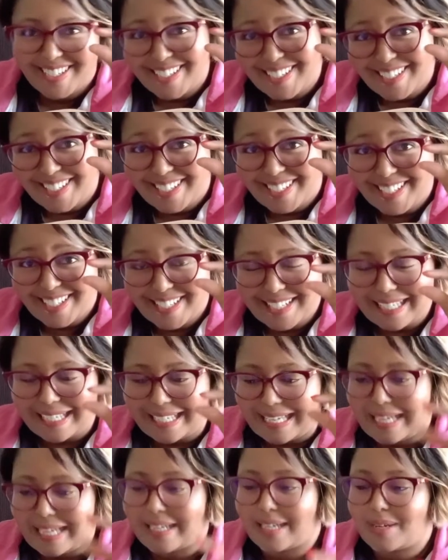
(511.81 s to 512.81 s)
ihil
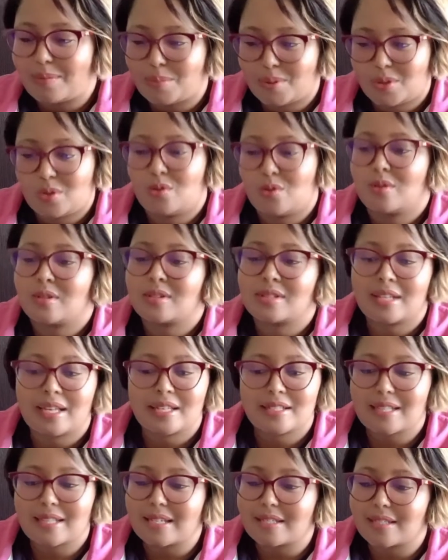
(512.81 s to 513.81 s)
engak. because
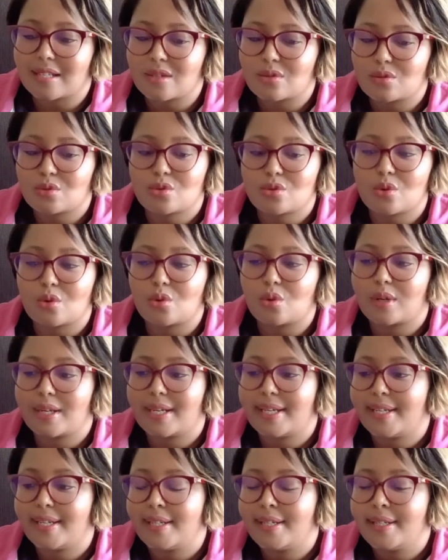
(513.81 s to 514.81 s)
guys antando
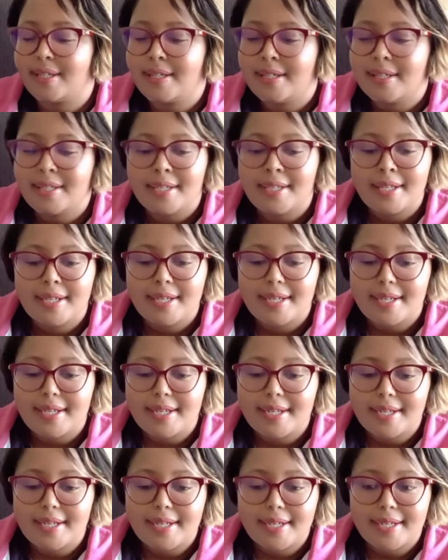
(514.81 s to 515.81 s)
sohola
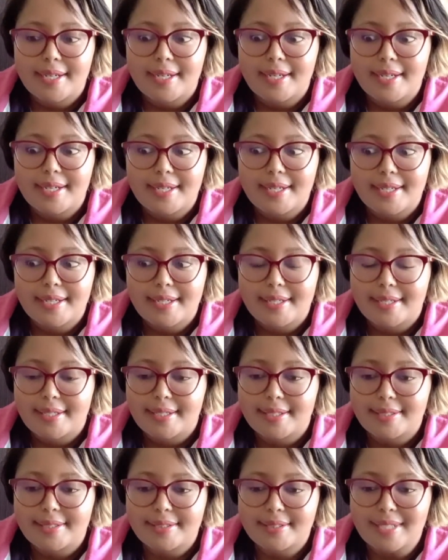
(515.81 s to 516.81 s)
uh,
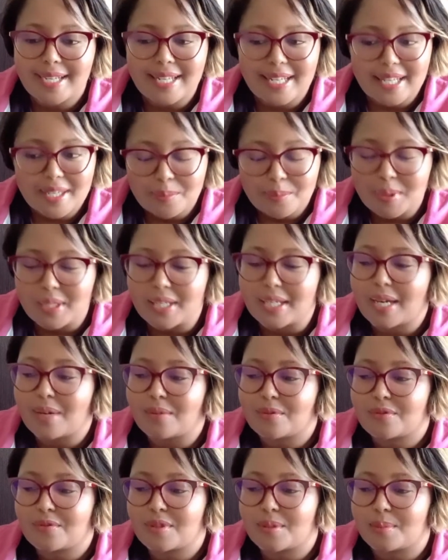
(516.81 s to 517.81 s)
i like being
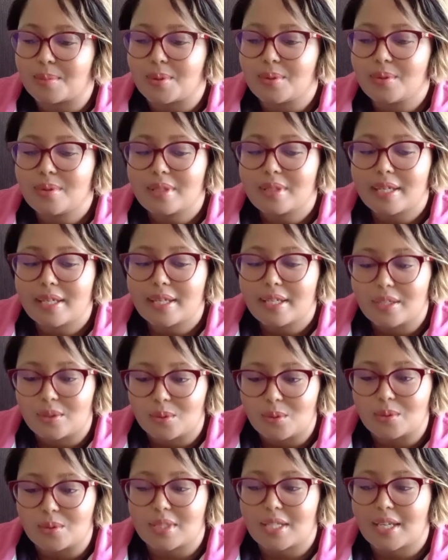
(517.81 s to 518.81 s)
comfortable at
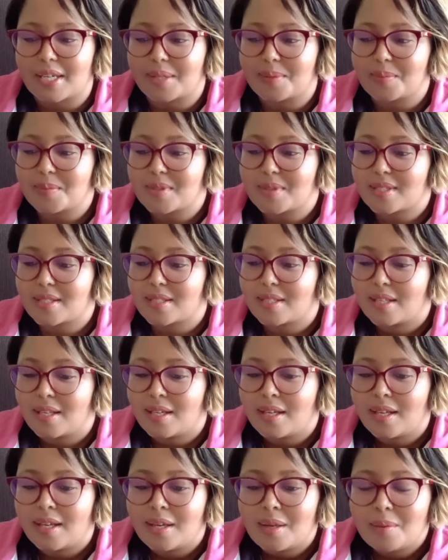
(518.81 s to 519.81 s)
all times
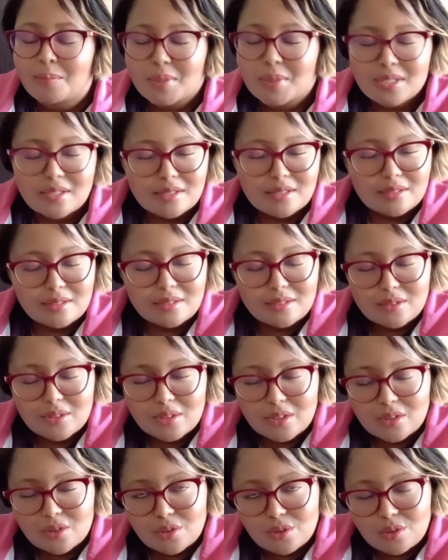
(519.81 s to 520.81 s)
but still
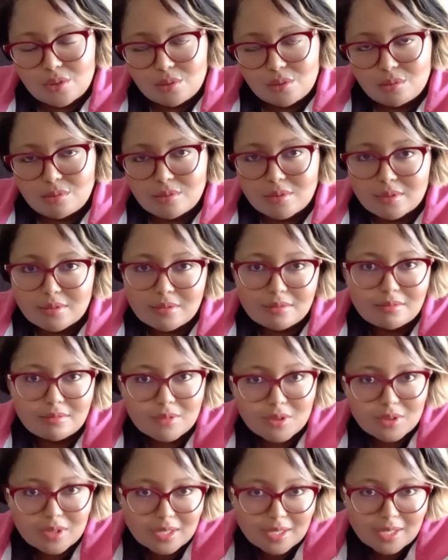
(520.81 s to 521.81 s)
looking cute
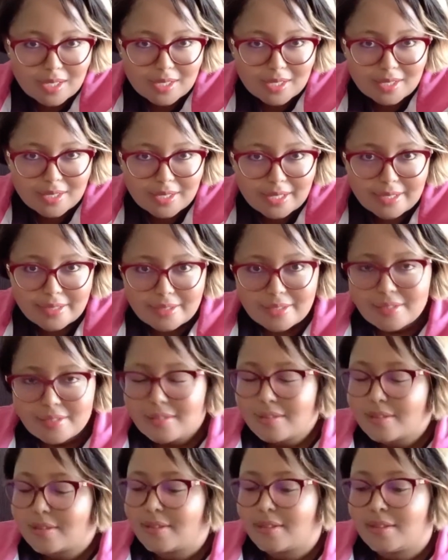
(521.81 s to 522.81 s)
looking like a
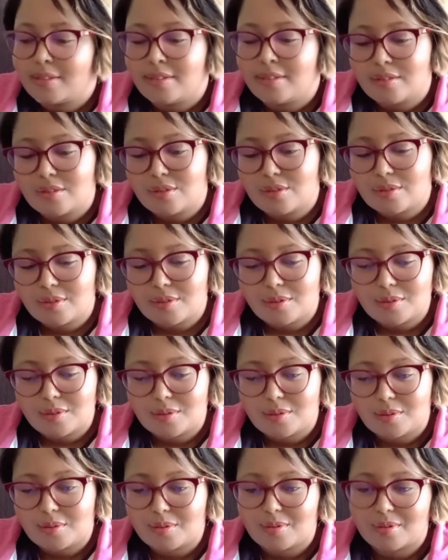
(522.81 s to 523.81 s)
lady
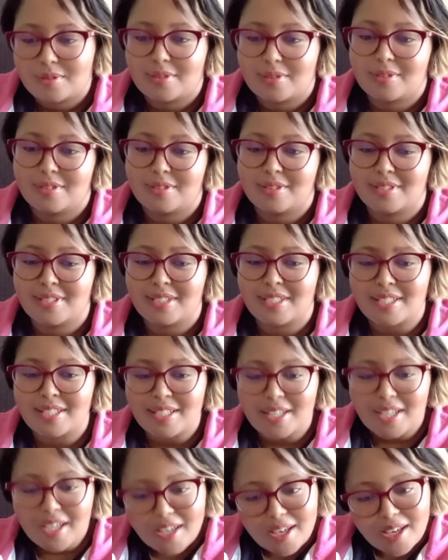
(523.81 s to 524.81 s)
so
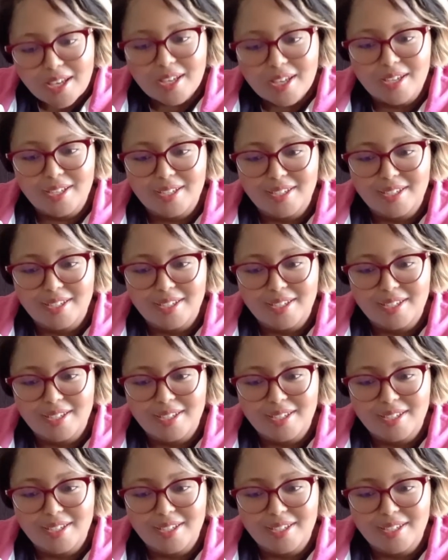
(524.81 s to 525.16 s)
yeah